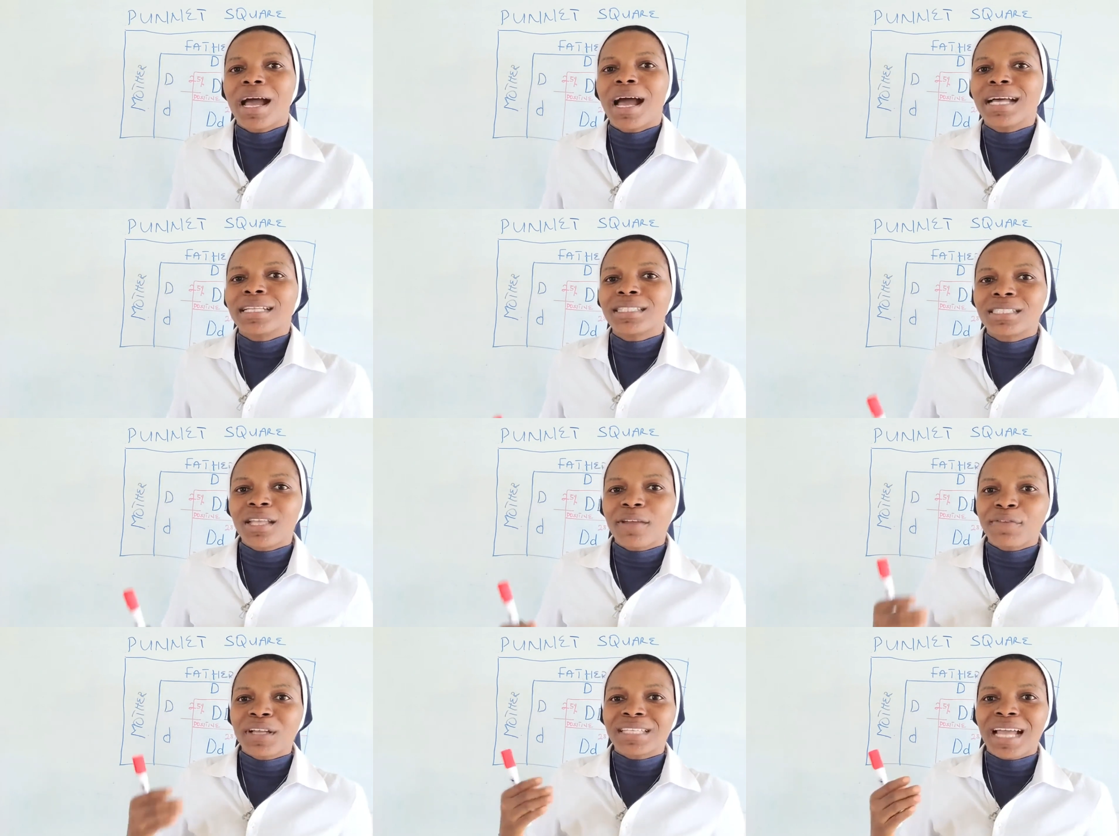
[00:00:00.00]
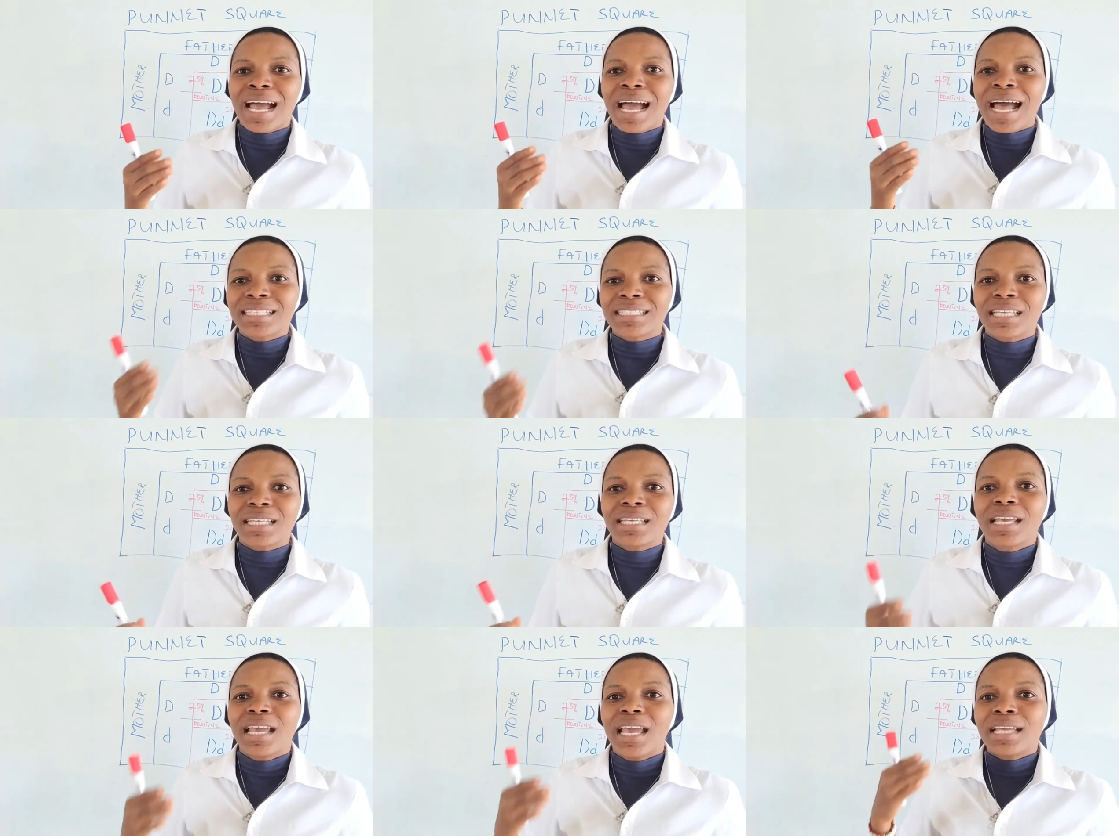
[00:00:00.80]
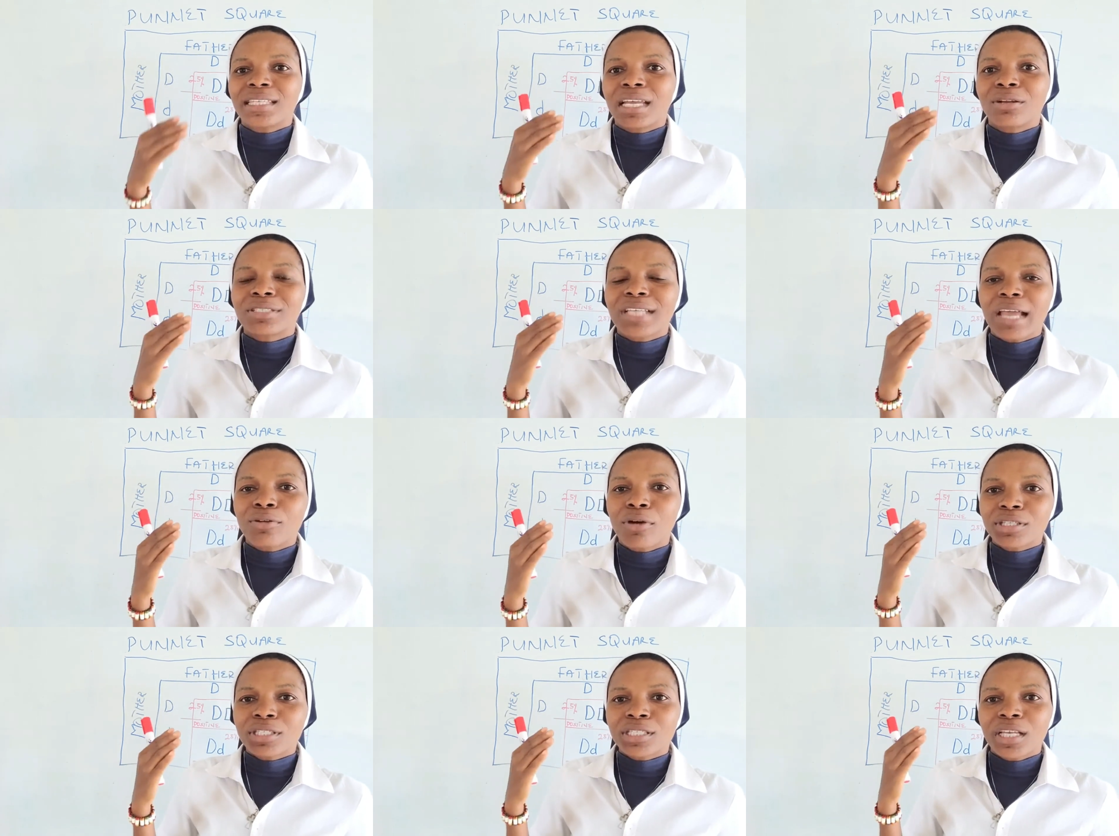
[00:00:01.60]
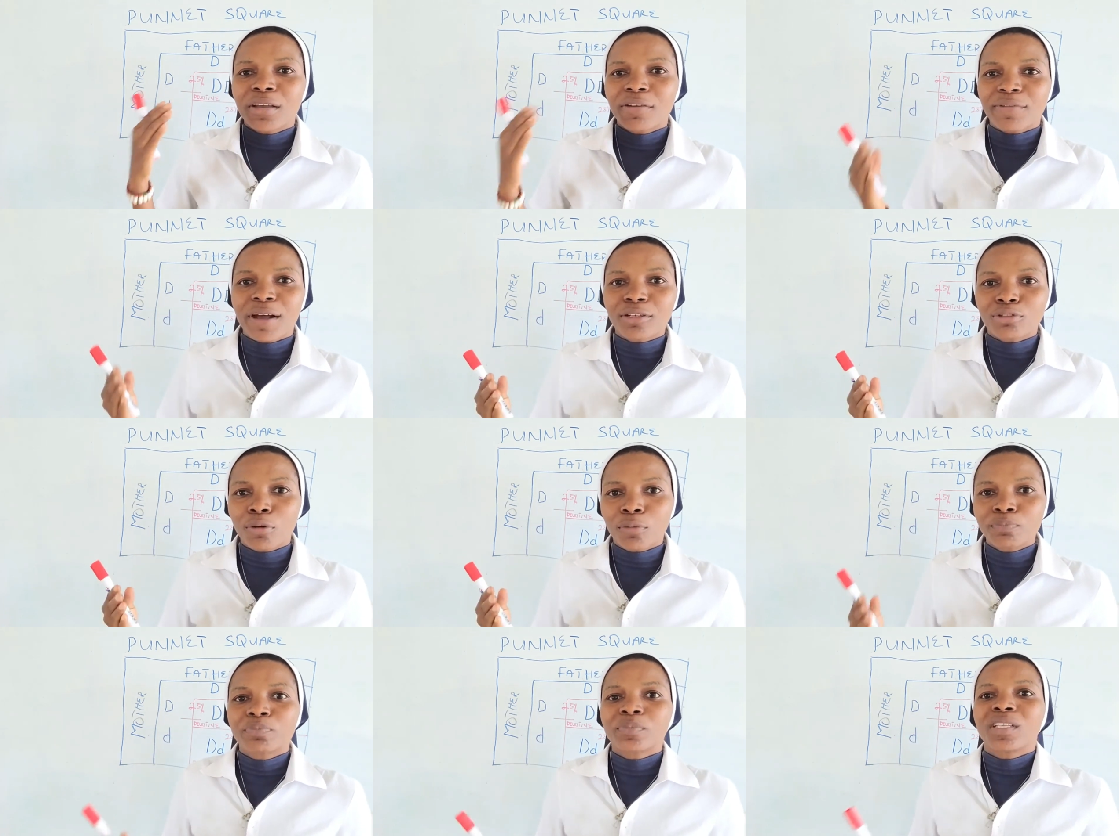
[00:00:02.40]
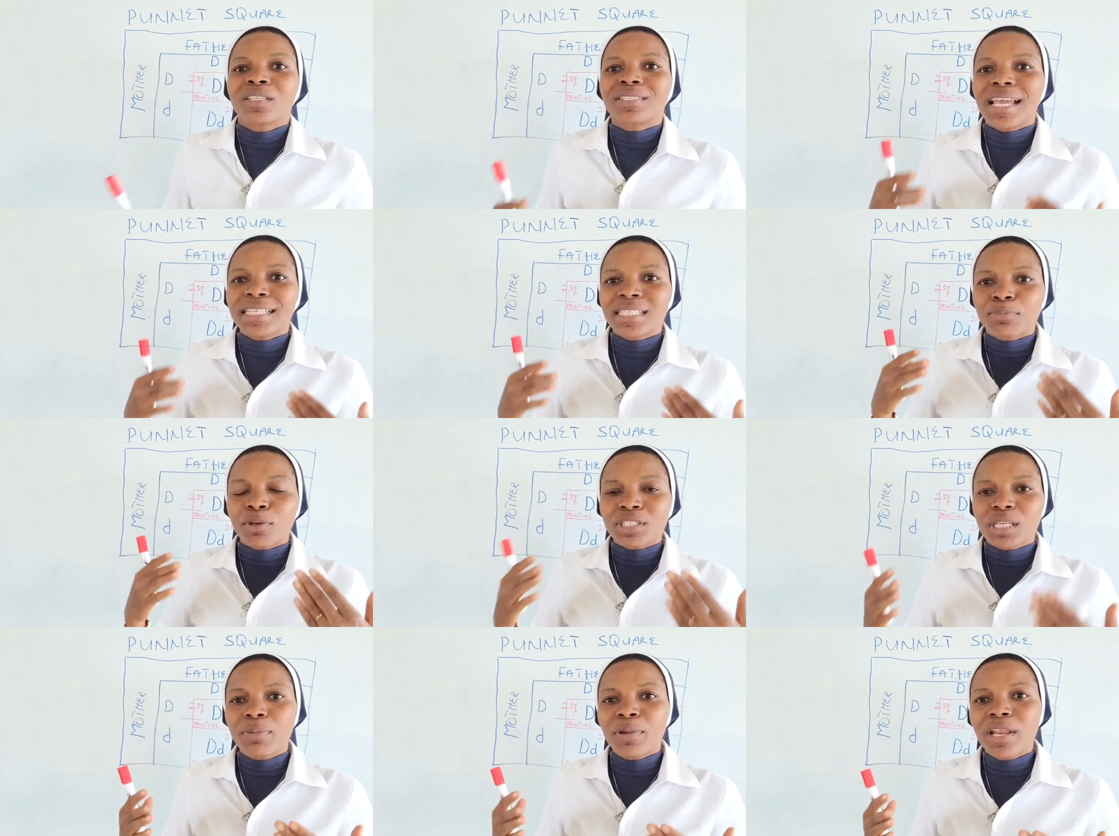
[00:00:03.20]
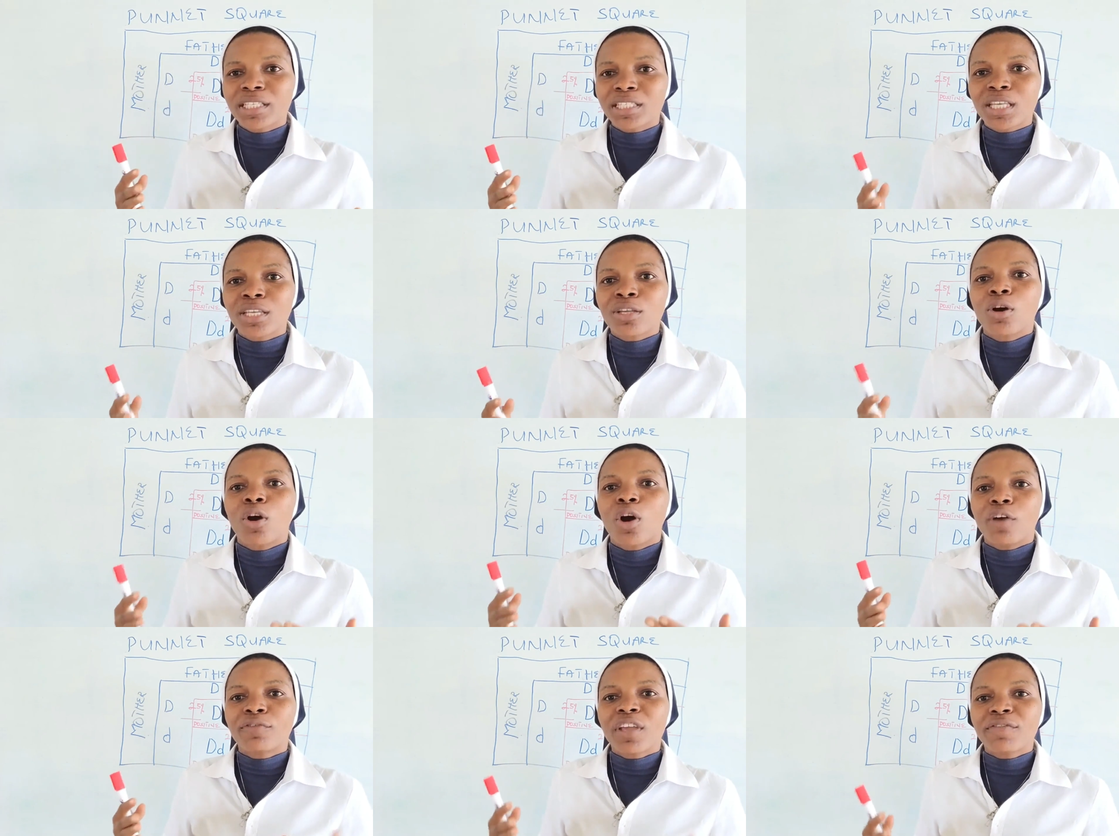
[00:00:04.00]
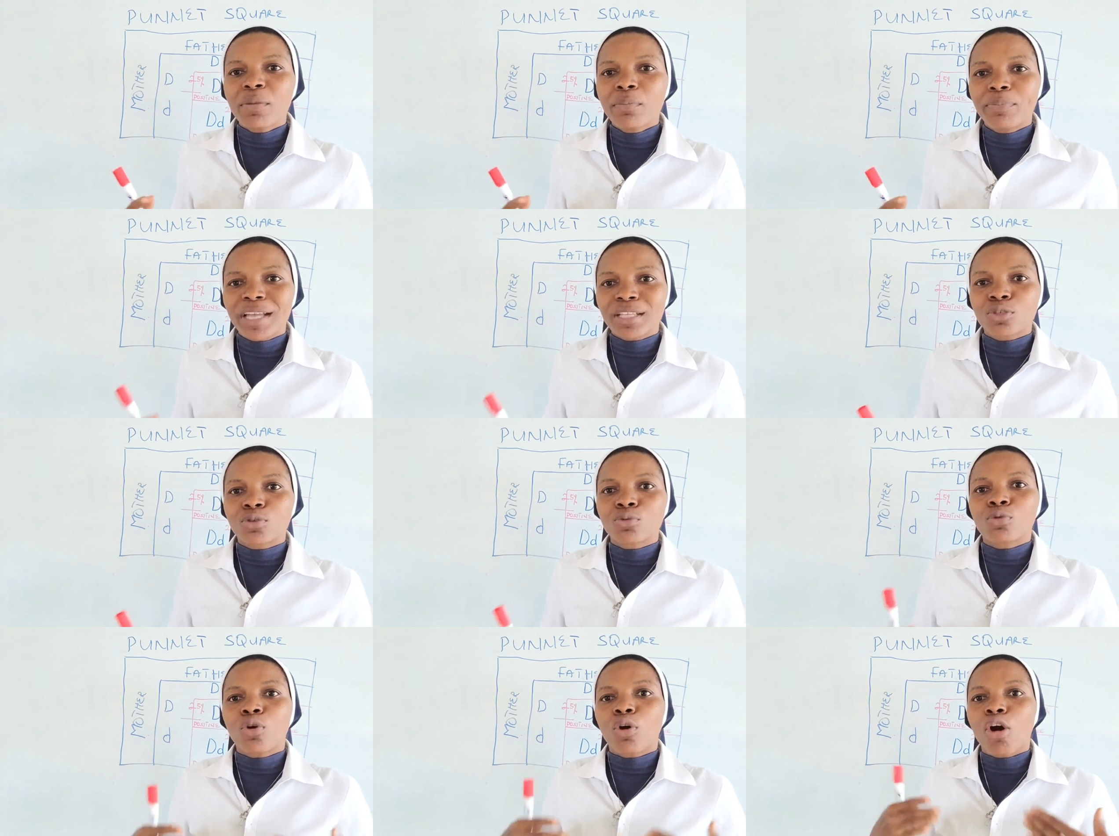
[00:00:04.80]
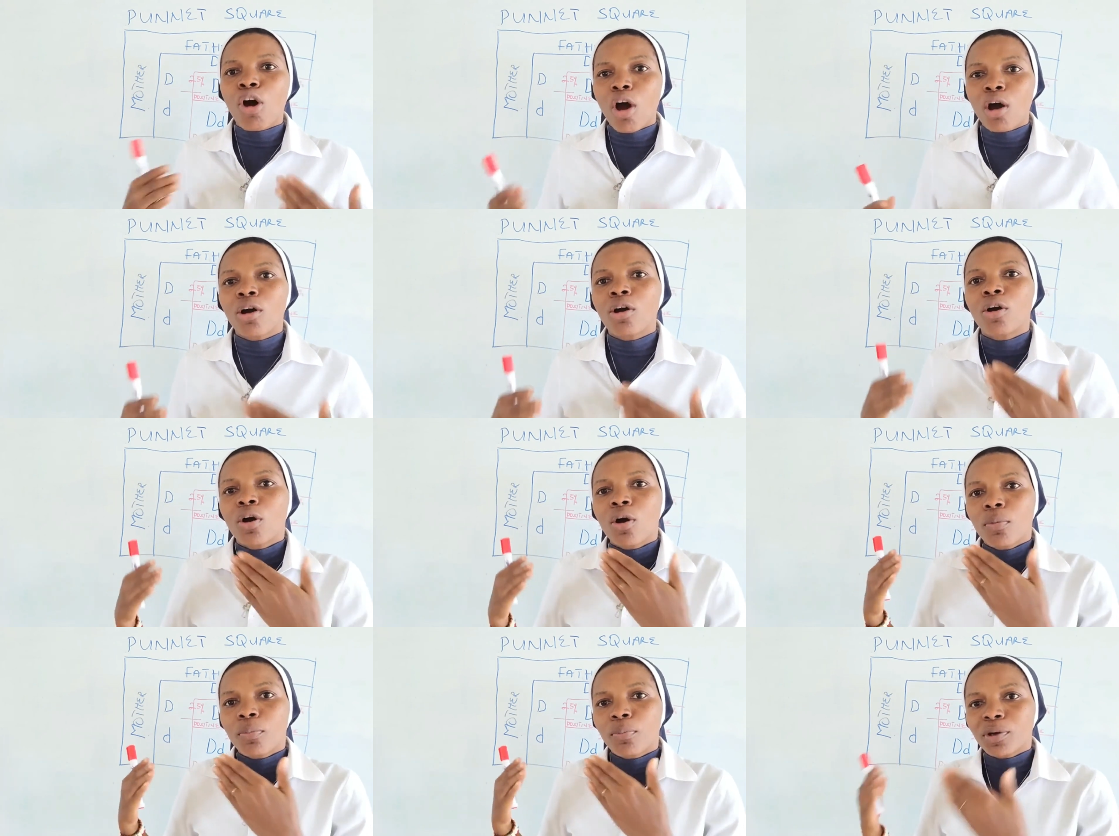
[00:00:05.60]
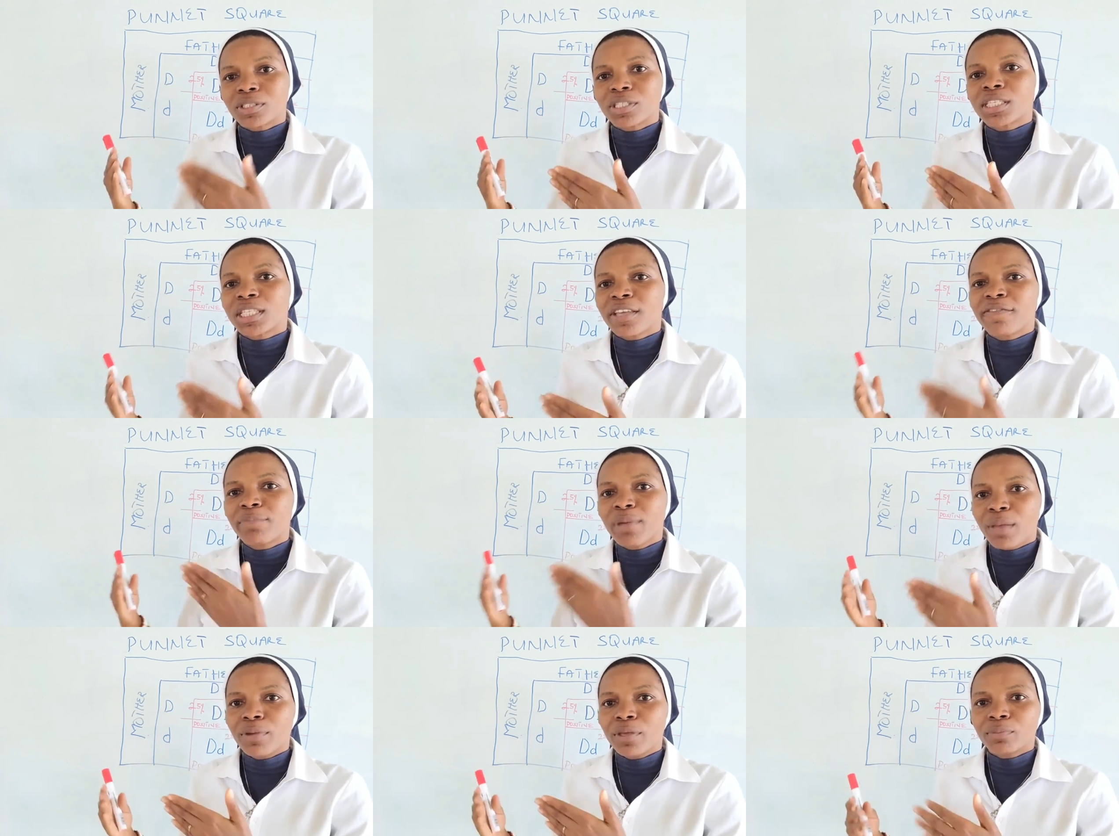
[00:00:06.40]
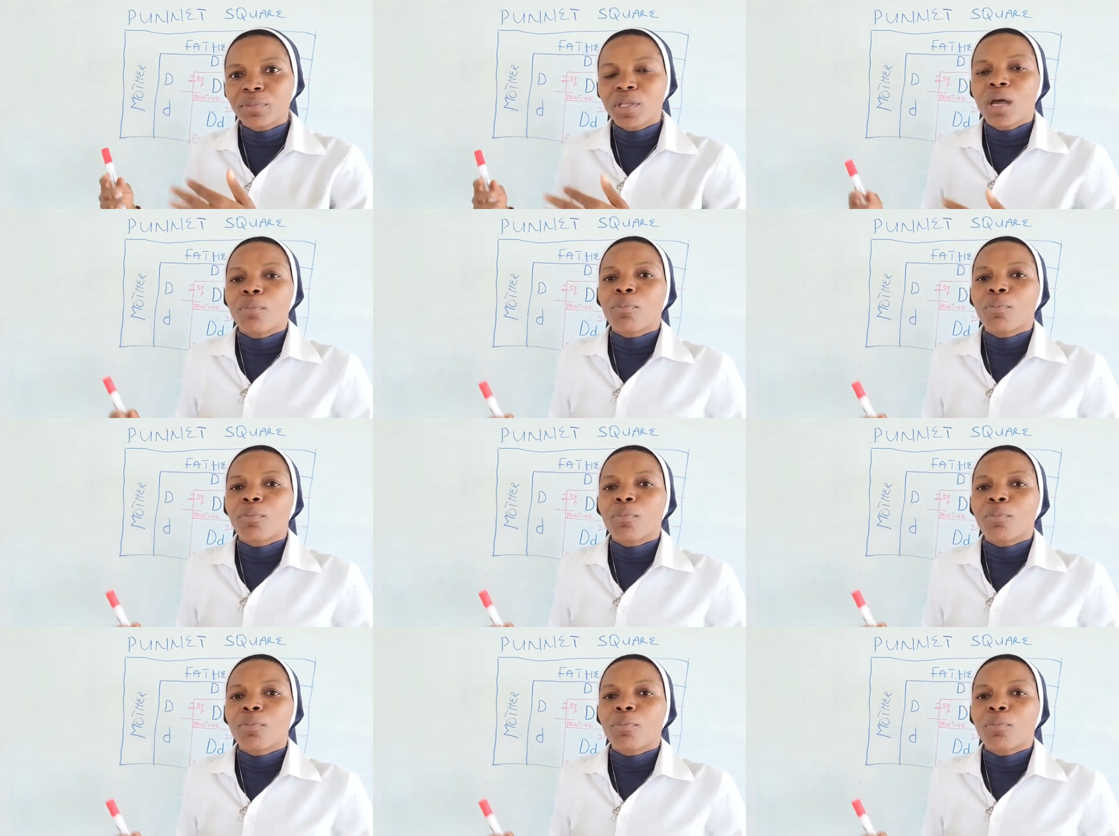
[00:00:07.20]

and the father has the heterozygous factor, there is possibility of giving birth to all positive baby.